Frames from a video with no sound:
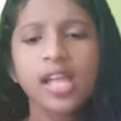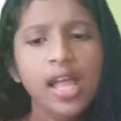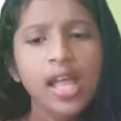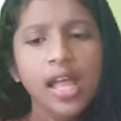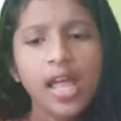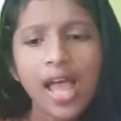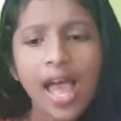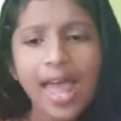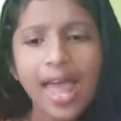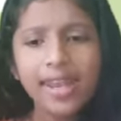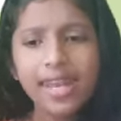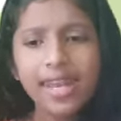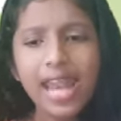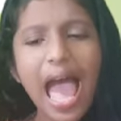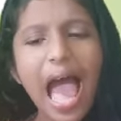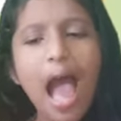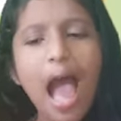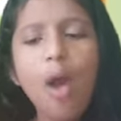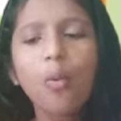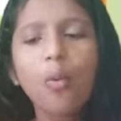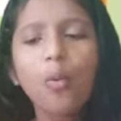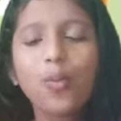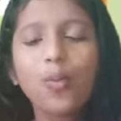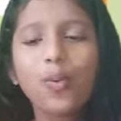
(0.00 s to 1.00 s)
And
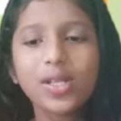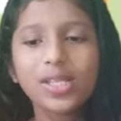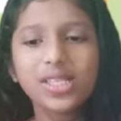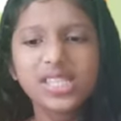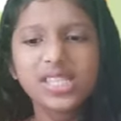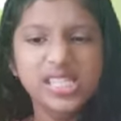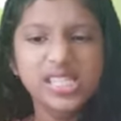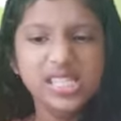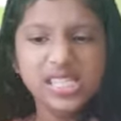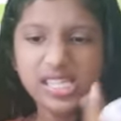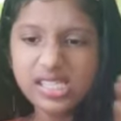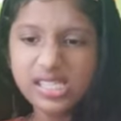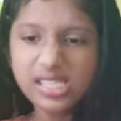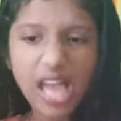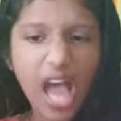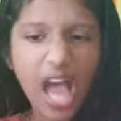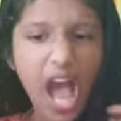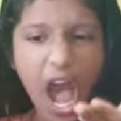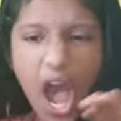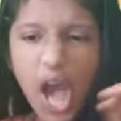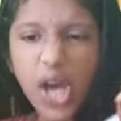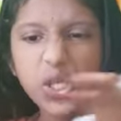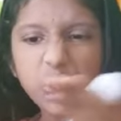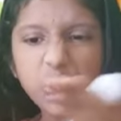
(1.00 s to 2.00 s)
now this is
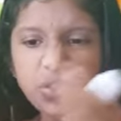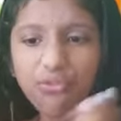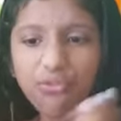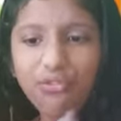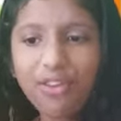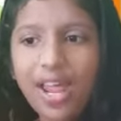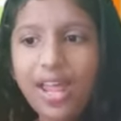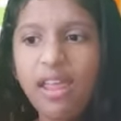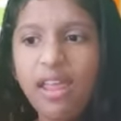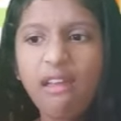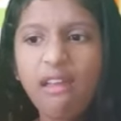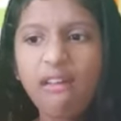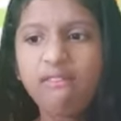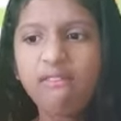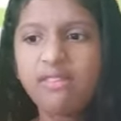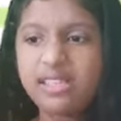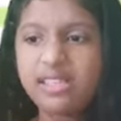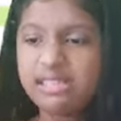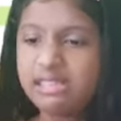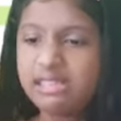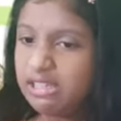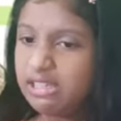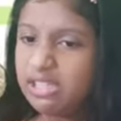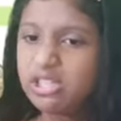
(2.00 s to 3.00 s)
housefly,
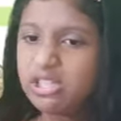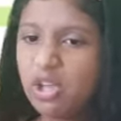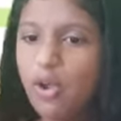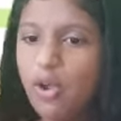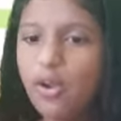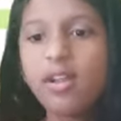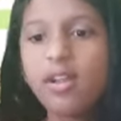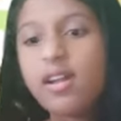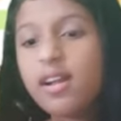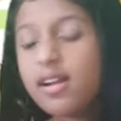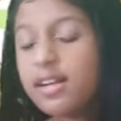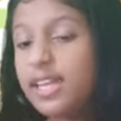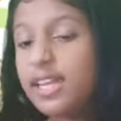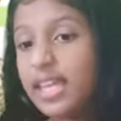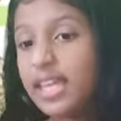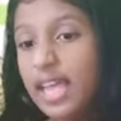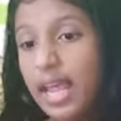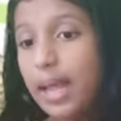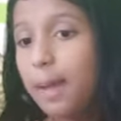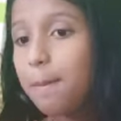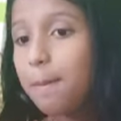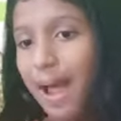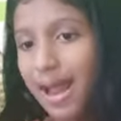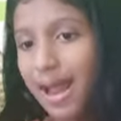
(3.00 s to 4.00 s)
which sits on
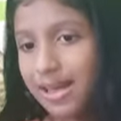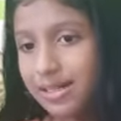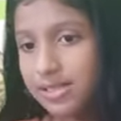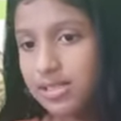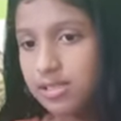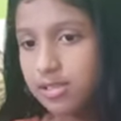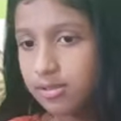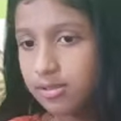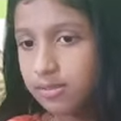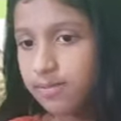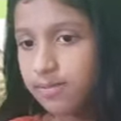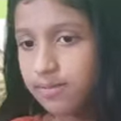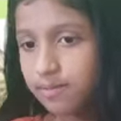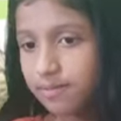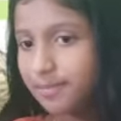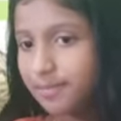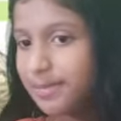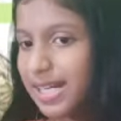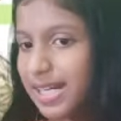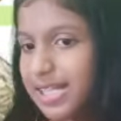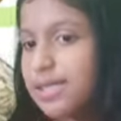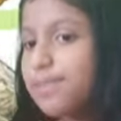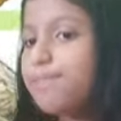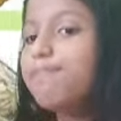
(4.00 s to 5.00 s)
decaying matter.
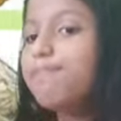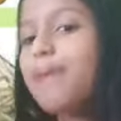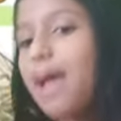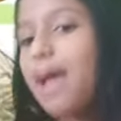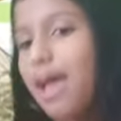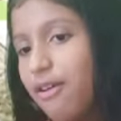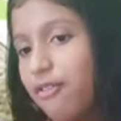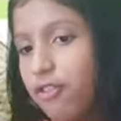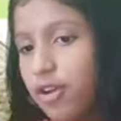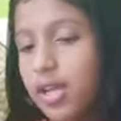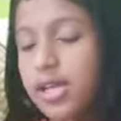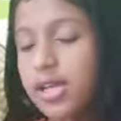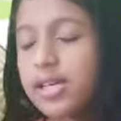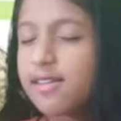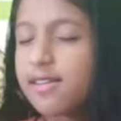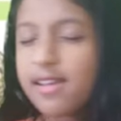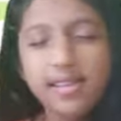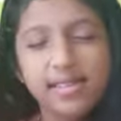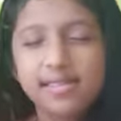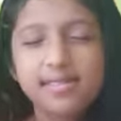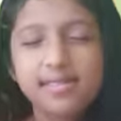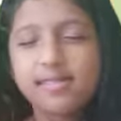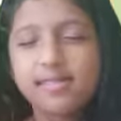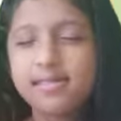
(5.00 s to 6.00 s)
That is very,
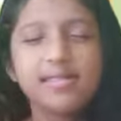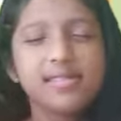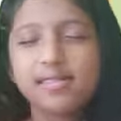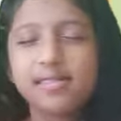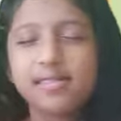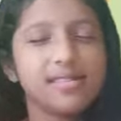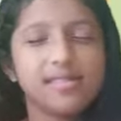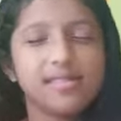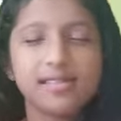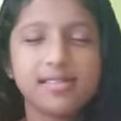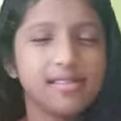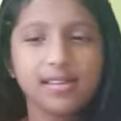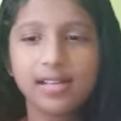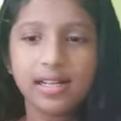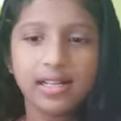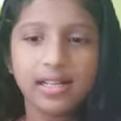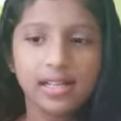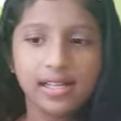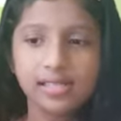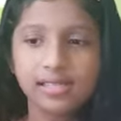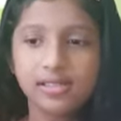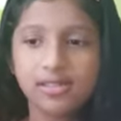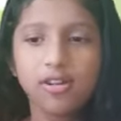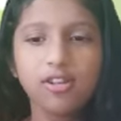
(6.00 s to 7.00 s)
it
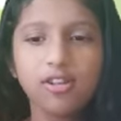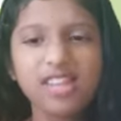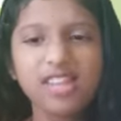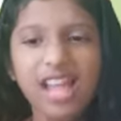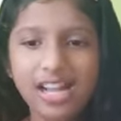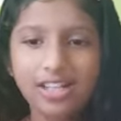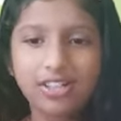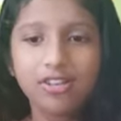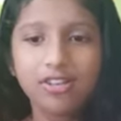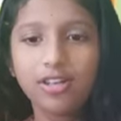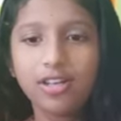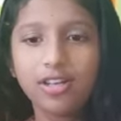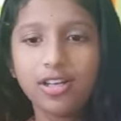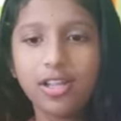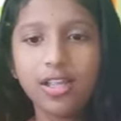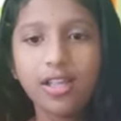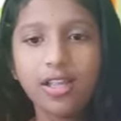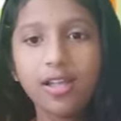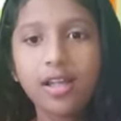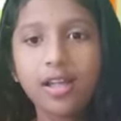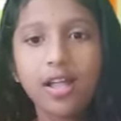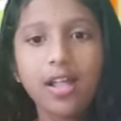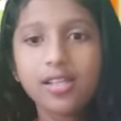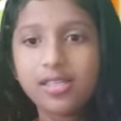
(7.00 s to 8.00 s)
does not that only.
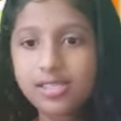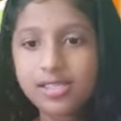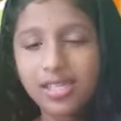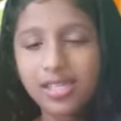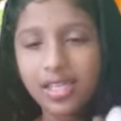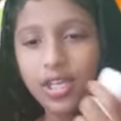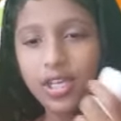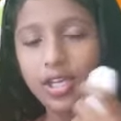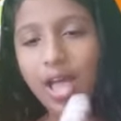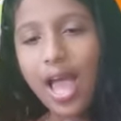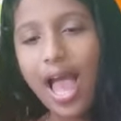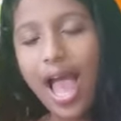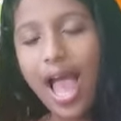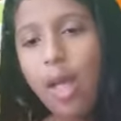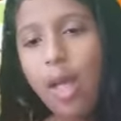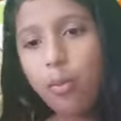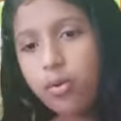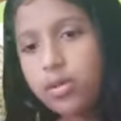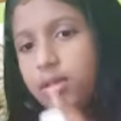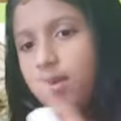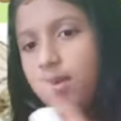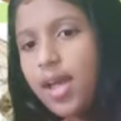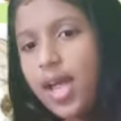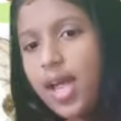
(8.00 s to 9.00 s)
See,
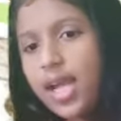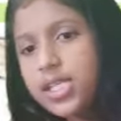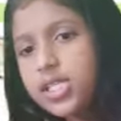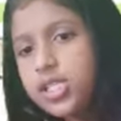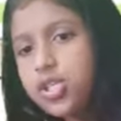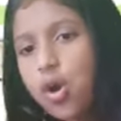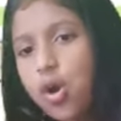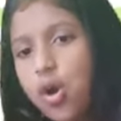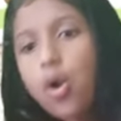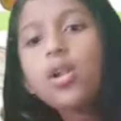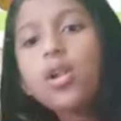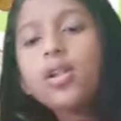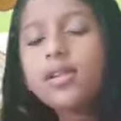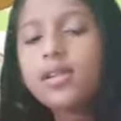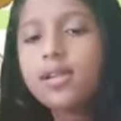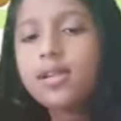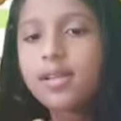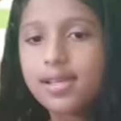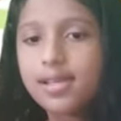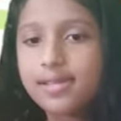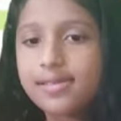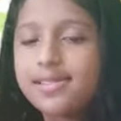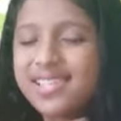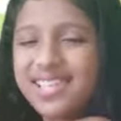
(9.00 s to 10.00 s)
whatever I told,
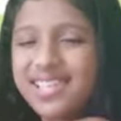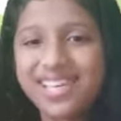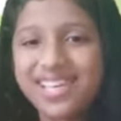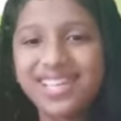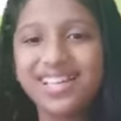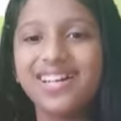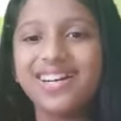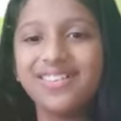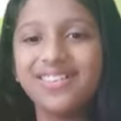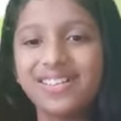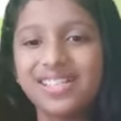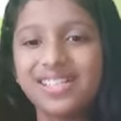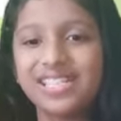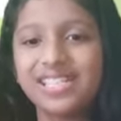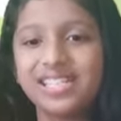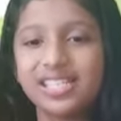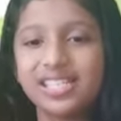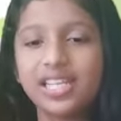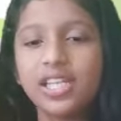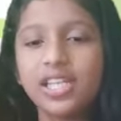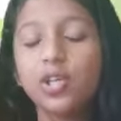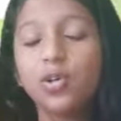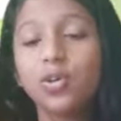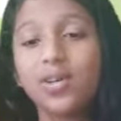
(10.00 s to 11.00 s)
it's here
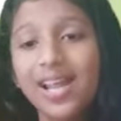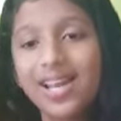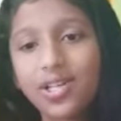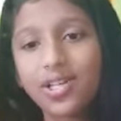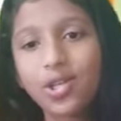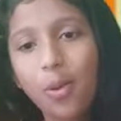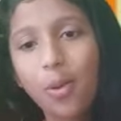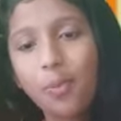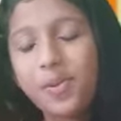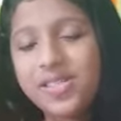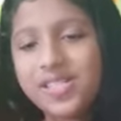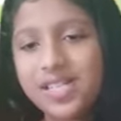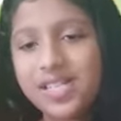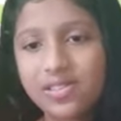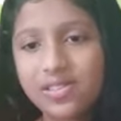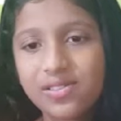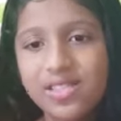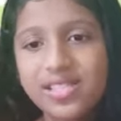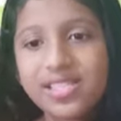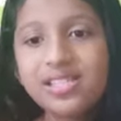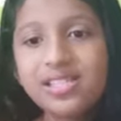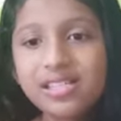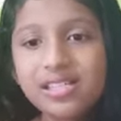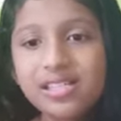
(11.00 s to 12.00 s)
written. You can copy down
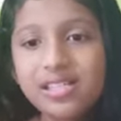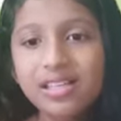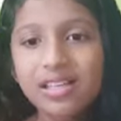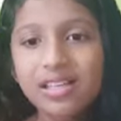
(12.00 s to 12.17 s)
it.